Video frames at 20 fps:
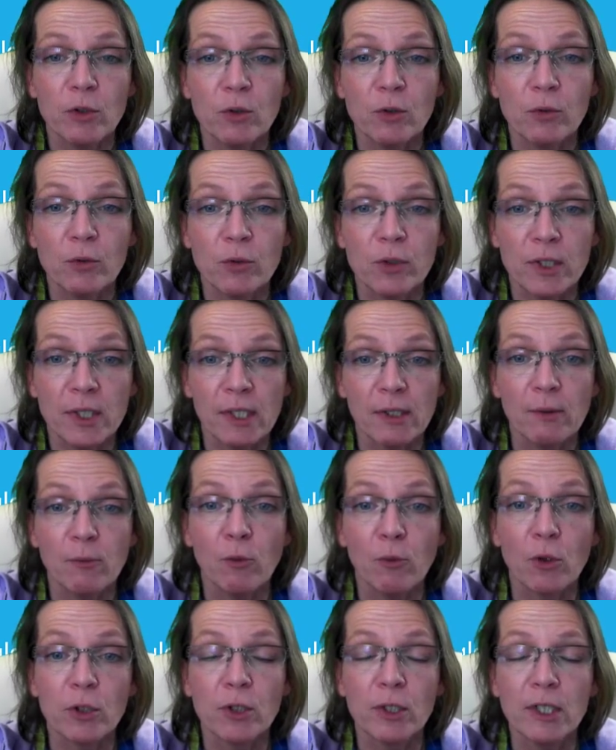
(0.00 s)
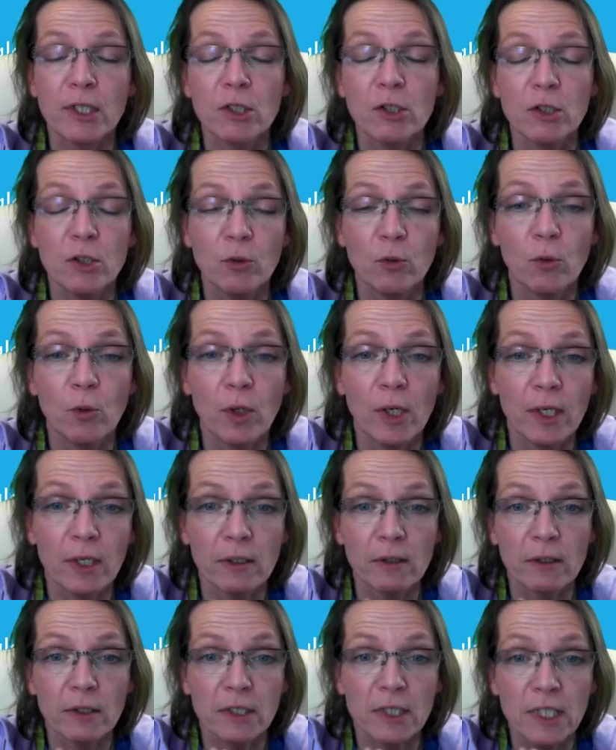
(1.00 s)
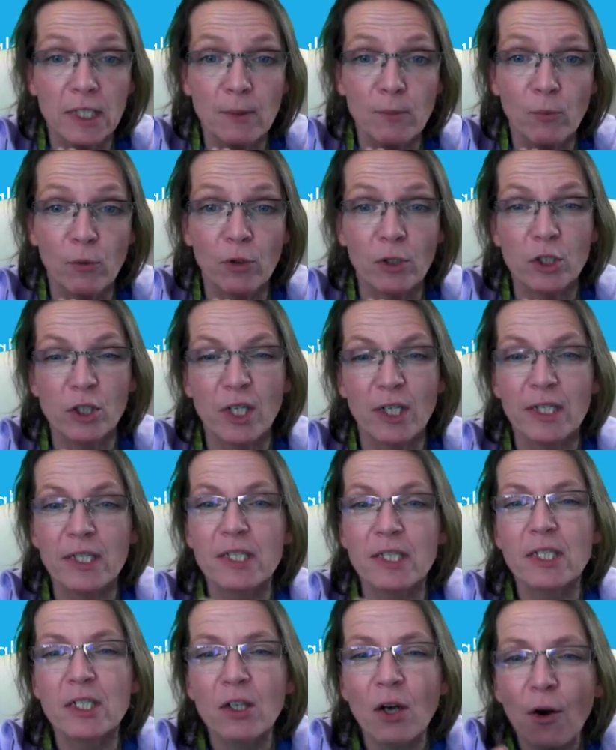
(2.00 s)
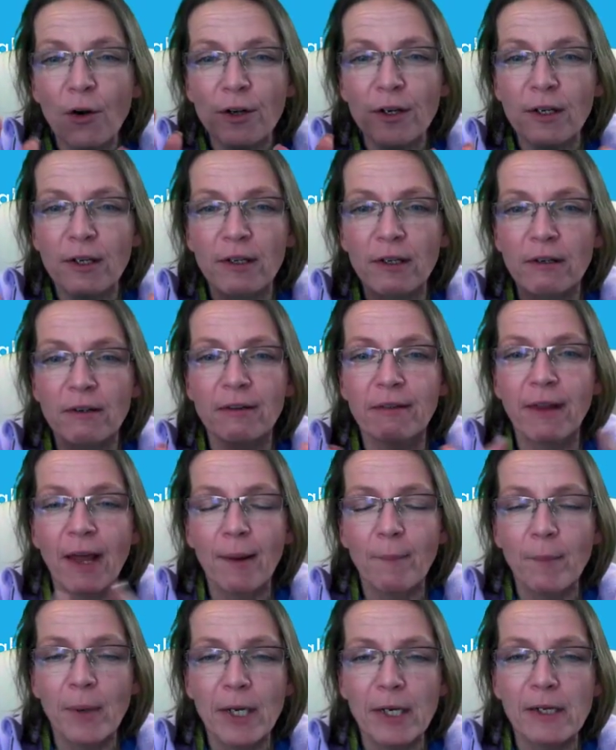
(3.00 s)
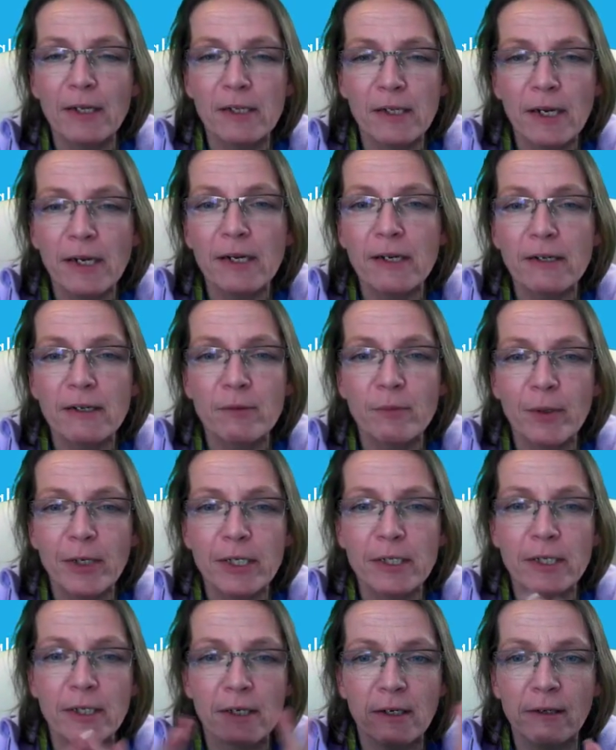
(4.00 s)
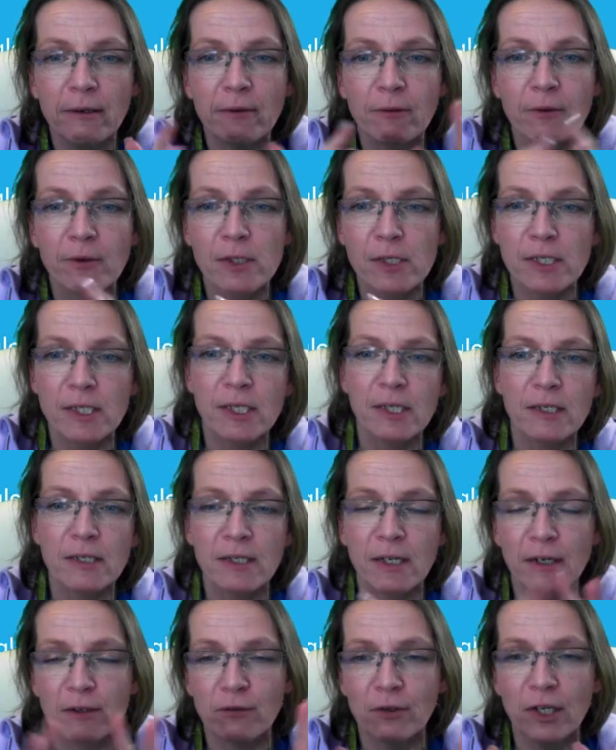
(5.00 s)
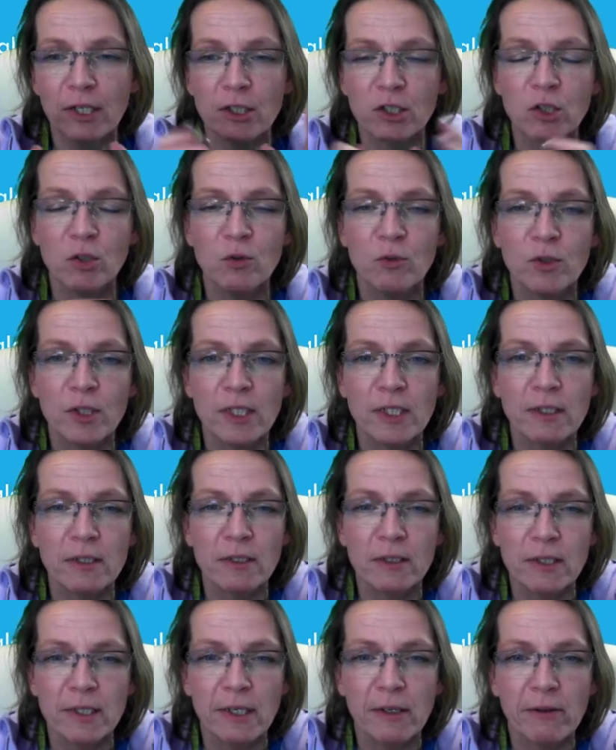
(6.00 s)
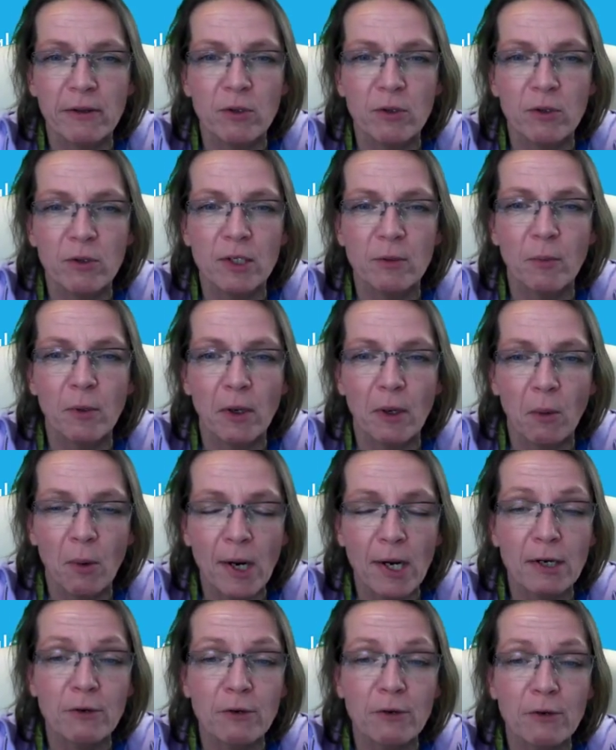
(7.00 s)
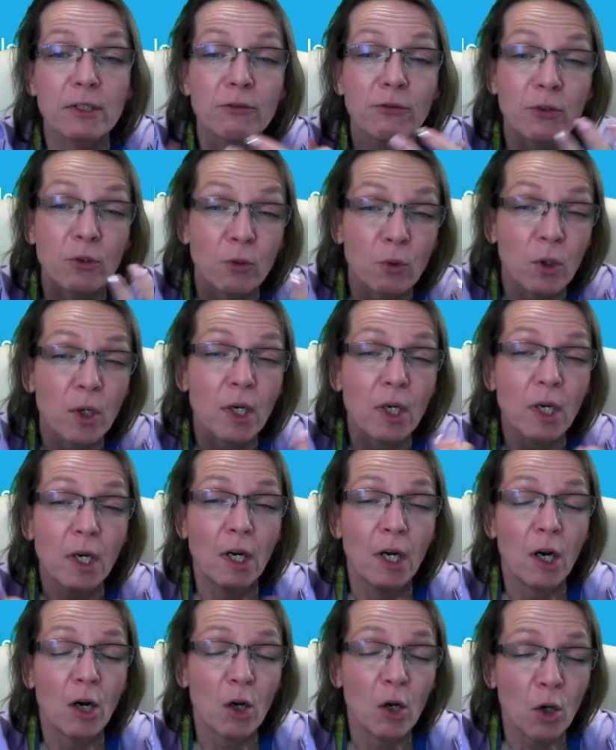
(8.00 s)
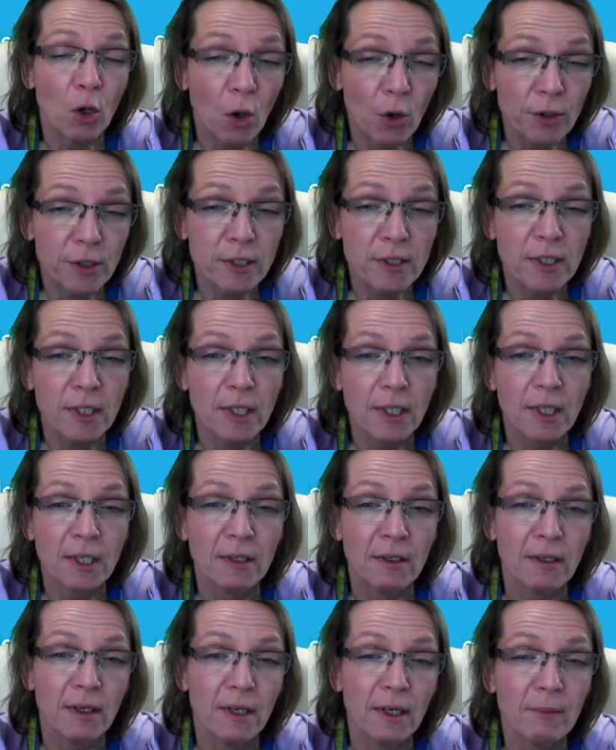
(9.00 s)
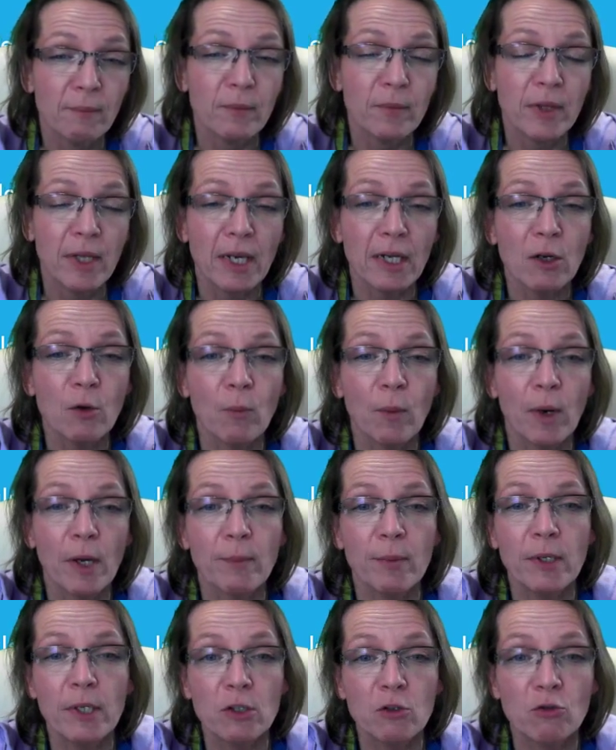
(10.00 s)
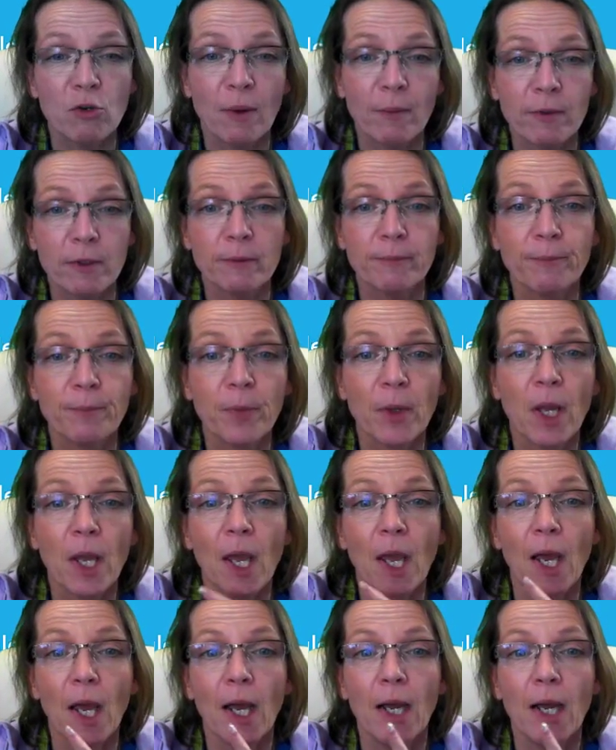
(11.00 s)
you to see what you need to do in a team project. It's not that many things. Basically, we'll see it's kind of like two things you need to be aware of, and if you're not, then you might be in trouble.